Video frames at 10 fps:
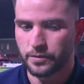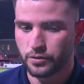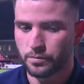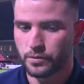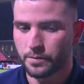to
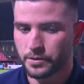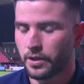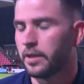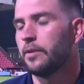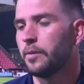sometimes
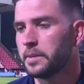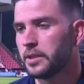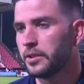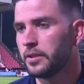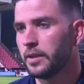credit the
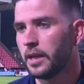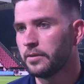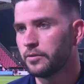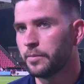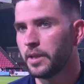opposition,
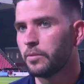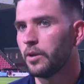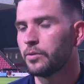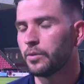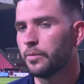and some of them
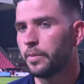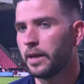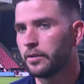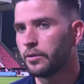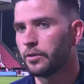goals were good
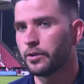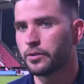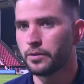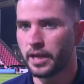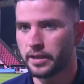play, good cross,
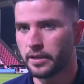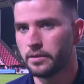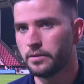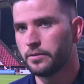good header,